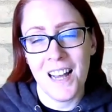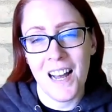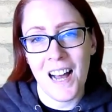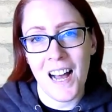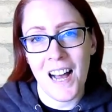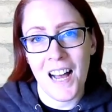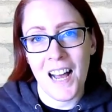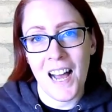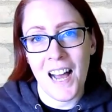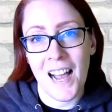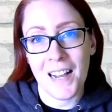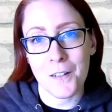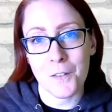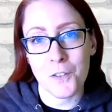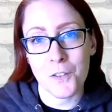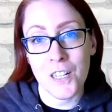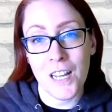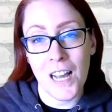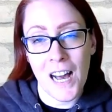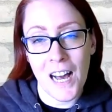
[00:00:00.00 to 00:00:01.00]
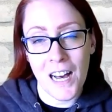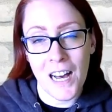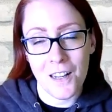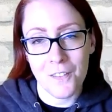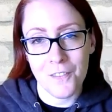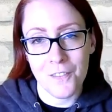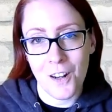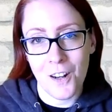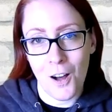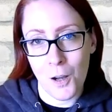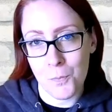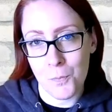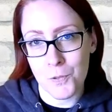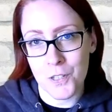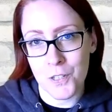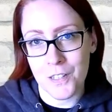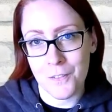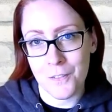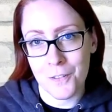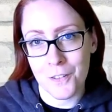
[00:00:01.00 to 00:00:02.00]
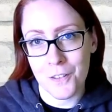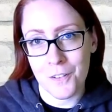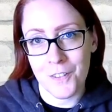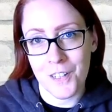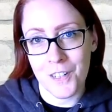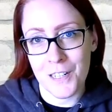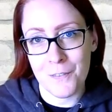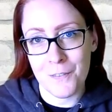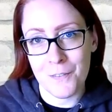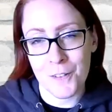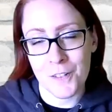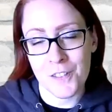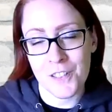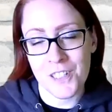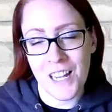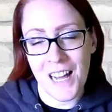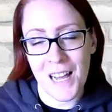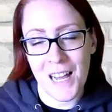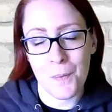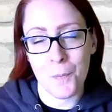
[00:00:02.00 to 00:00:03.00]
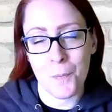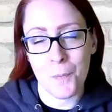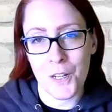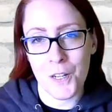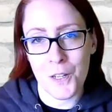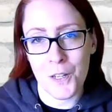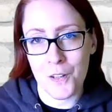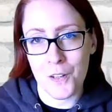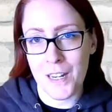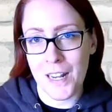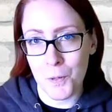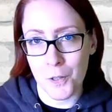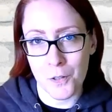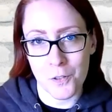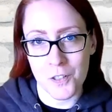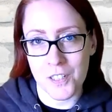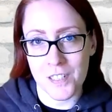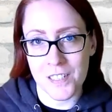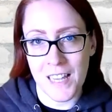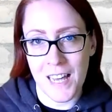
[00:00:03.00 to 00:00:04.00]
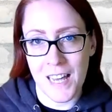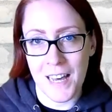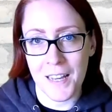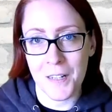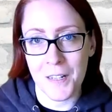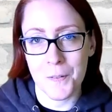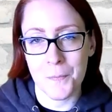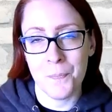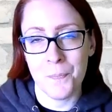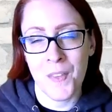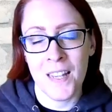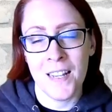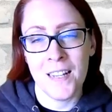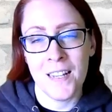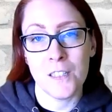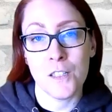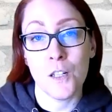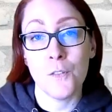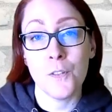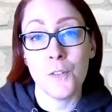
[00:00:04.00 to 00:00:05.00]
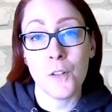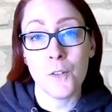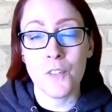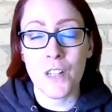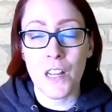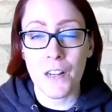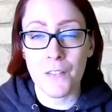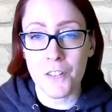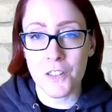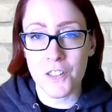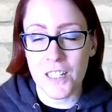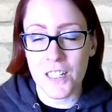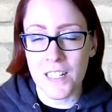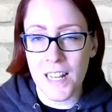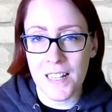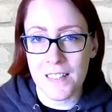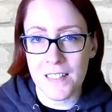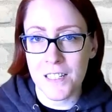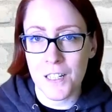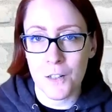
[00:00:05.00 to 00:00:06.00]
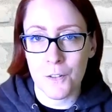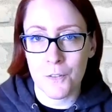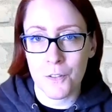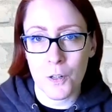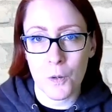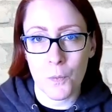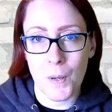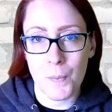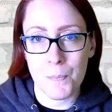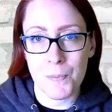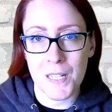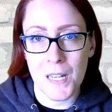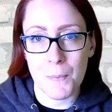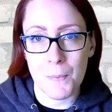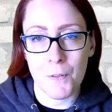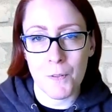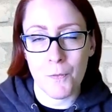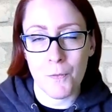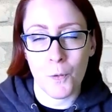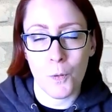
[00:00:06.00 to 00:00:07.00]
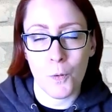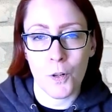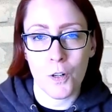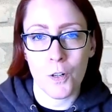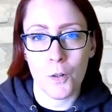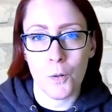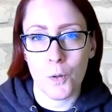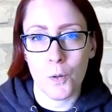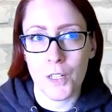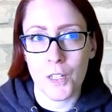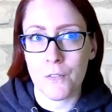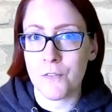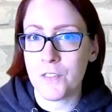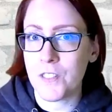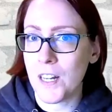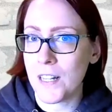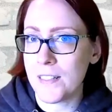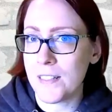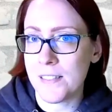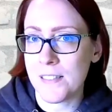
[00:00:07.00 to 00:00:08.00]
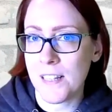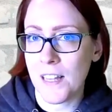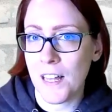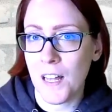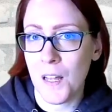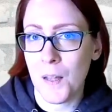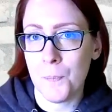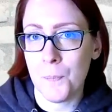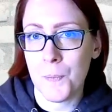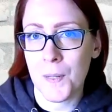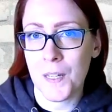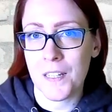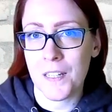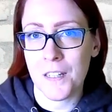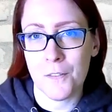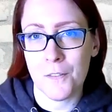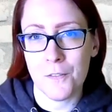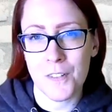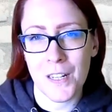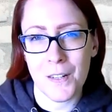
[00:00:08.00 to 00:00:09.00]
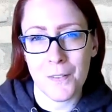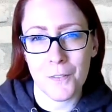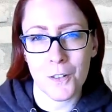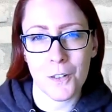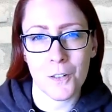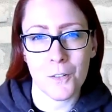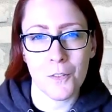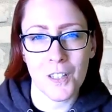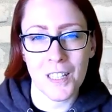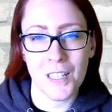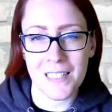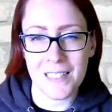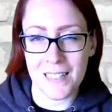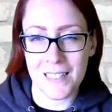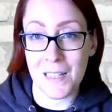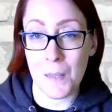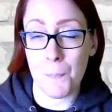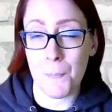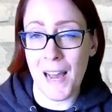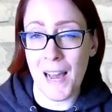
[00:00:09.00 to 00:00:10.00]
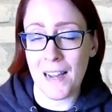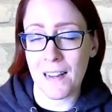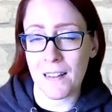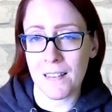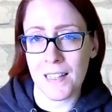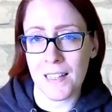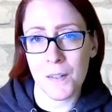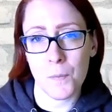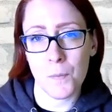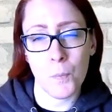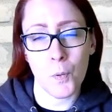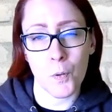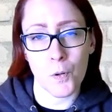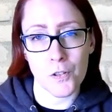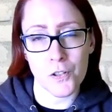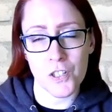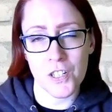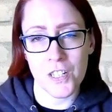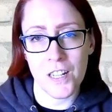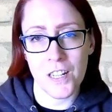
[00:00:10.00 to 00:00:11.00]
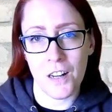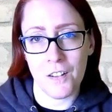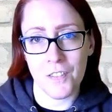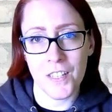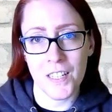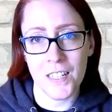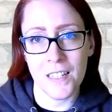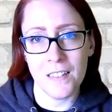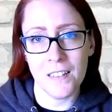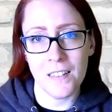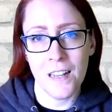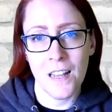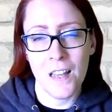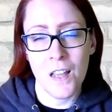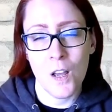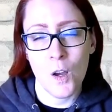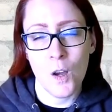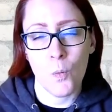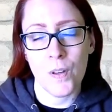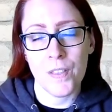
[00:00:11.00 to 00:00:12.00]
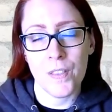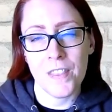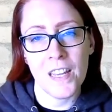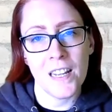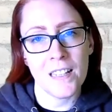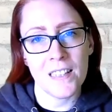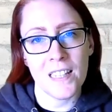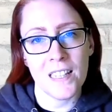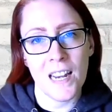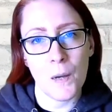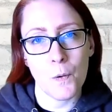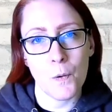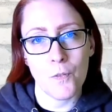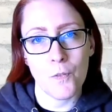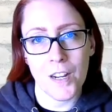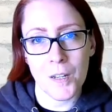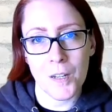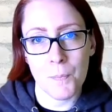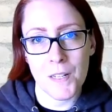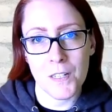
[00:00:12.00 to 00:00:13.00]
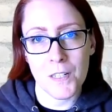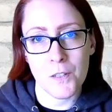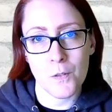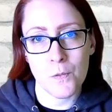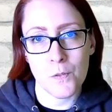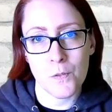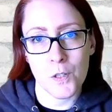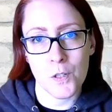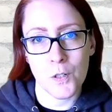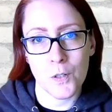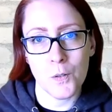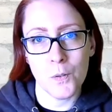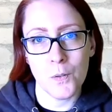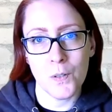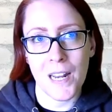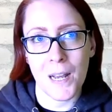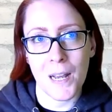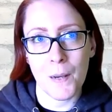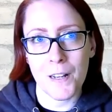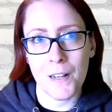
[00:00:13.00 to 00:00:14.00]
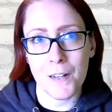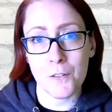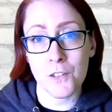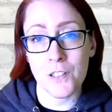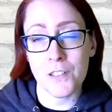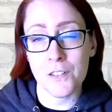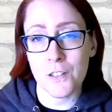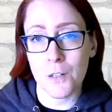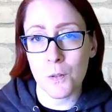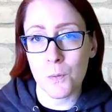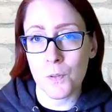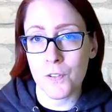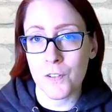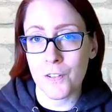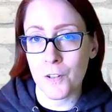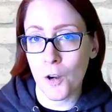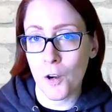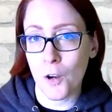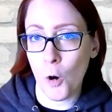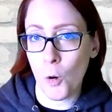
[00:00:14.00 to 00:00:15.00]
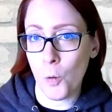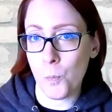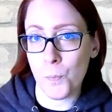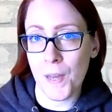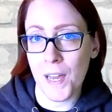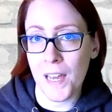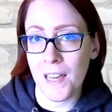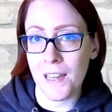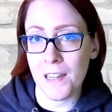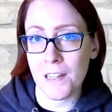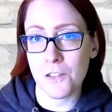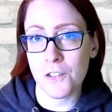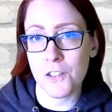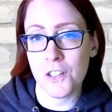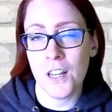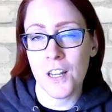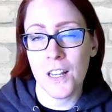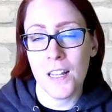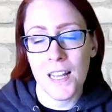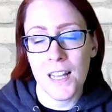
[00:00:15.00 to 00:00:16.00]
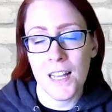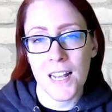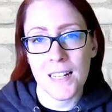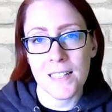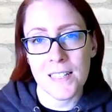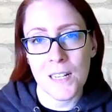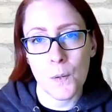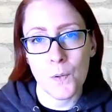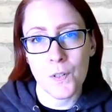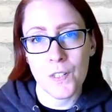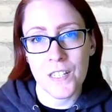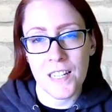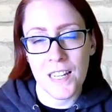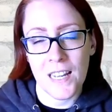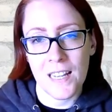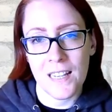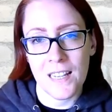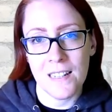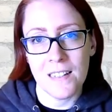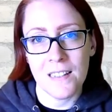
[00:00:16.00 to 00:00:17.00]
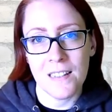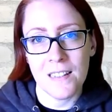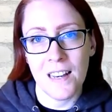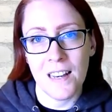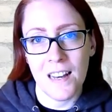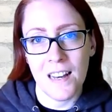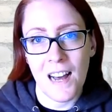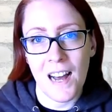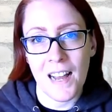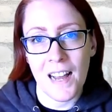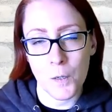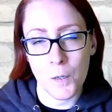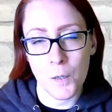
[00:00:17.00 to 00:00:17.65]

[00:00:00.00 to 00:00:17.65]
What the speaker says: I actually have an option for the very first time where you can purchase that. So if you've never done SEO for your website before, or you've done some, but you've never really done the backlink portion of it, one thing that I would recommend you do, and I would actually start with your homepage, is I would get the high